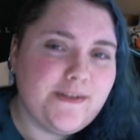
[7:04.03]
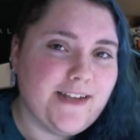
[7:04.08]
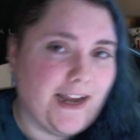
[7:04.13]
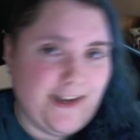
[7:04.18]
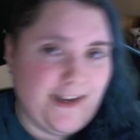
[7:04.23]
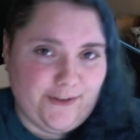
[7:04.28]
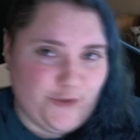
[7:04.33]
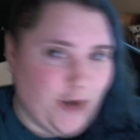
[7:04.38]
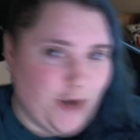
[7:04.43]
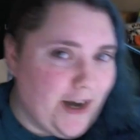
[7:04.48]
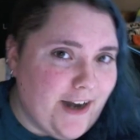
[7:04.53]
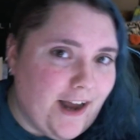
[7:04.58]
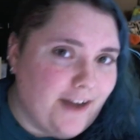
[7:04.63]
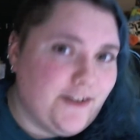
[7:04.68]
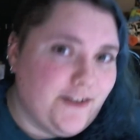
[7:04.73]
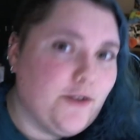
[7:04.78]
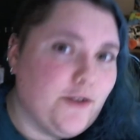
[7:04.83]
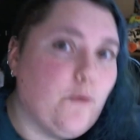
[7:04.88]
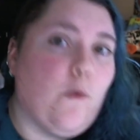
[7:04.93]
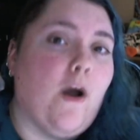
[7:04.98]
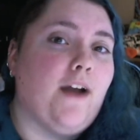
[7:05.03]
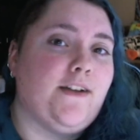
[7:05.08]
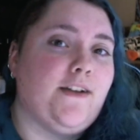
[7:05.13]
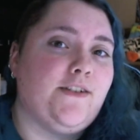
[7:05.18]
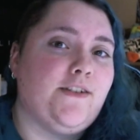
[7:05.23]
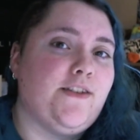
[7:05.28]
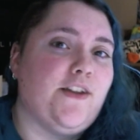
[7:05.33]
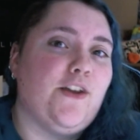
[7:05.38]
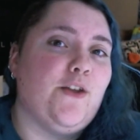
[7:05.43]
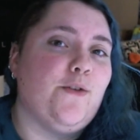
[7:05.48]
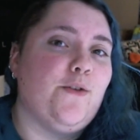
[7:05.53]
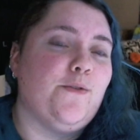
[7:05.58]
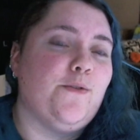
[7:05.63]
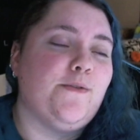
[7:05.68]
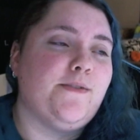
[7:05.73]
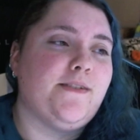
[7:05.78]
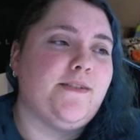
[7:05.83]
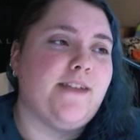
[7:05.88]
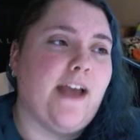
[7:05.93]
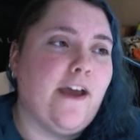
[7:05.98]
I try not to watch the
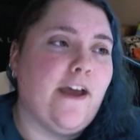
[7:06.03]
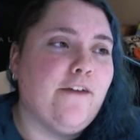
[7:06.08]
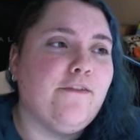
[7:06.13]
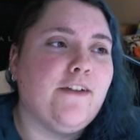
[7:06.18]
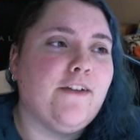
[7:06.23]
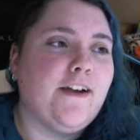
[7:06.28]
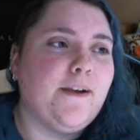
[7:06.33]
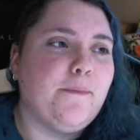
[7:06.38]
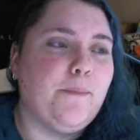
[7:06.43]
news ever,